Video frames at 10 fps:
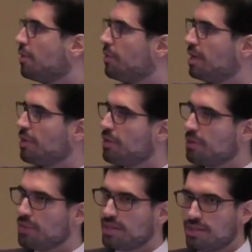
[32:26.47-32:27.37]

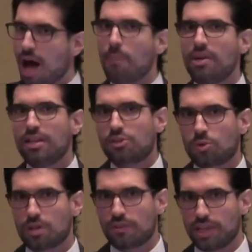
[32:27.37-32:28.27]
the dominant
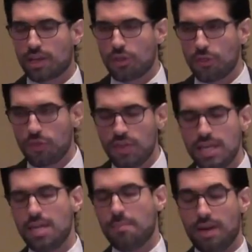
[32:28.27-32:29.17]
sort of like
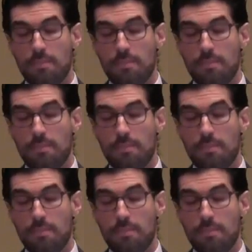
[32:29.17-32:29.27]
theme in